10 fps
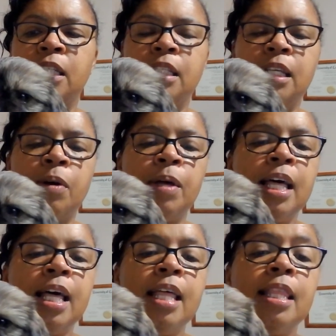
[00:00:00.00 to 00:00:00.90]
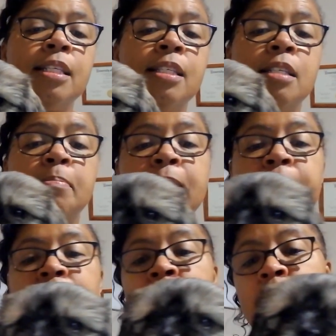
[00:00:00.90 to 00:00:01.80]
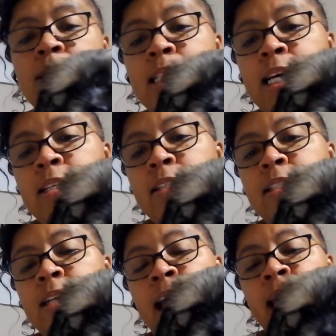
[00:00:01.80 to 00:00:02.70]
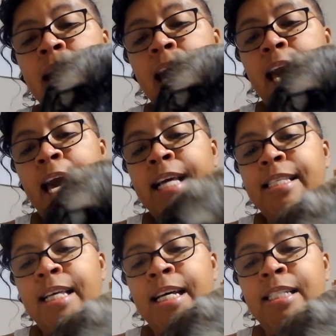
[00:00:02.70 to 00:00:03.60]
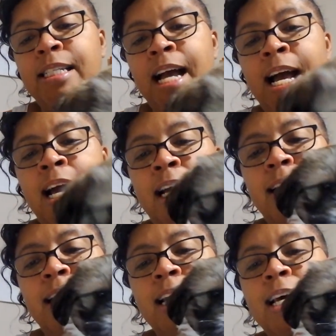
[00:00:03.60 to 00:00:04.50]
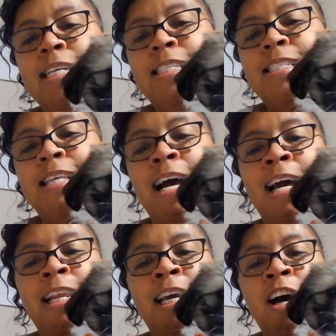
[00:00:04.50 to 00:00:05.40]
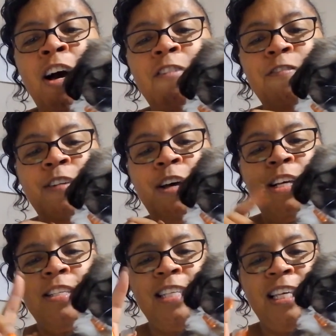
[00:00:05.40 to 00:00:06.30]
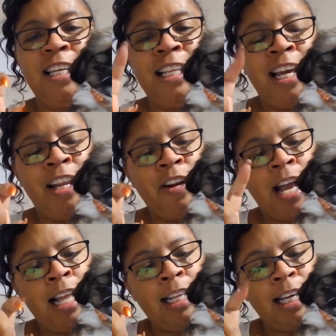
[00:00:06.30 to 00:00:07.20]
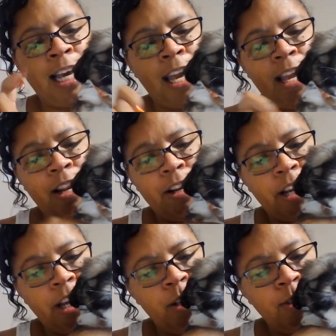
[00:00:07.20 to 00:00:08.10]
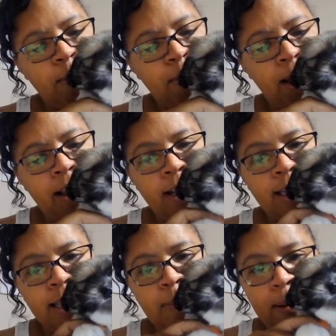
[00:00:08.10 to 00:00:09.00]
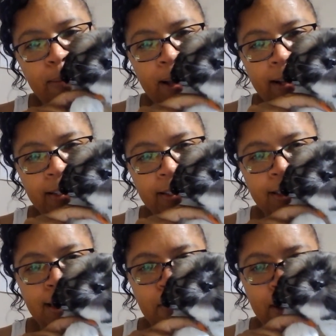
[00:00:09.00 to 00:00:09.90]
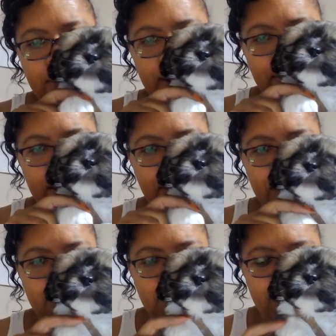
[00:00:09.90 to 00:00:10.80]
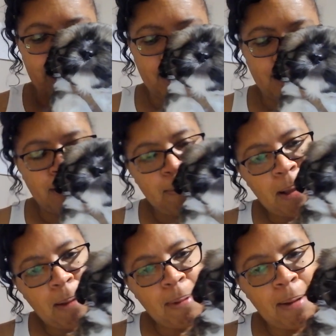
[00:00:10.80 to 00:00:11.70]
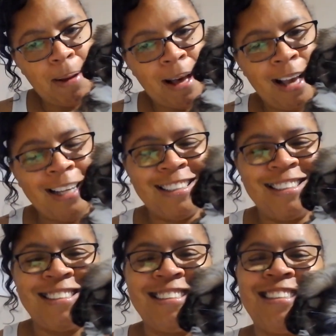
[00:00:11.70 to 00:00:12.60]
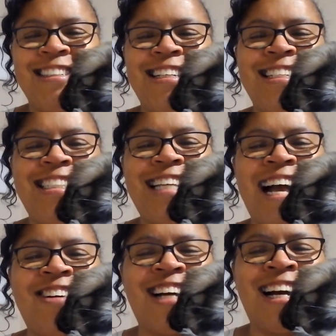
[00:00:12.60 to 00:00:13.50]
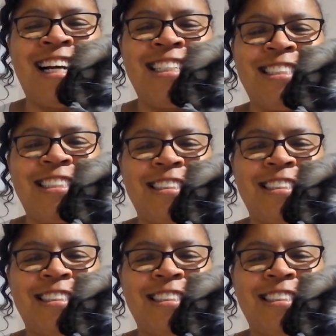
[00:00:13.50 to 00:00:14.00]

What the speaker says: So this is Miss Elsa, aka Sunshine, signing off. See you later, alligator. Can you say bye? Say bye-bye. Say bye-bye, bye-bye, bye. Bye-bye, bye. Ciao, guys.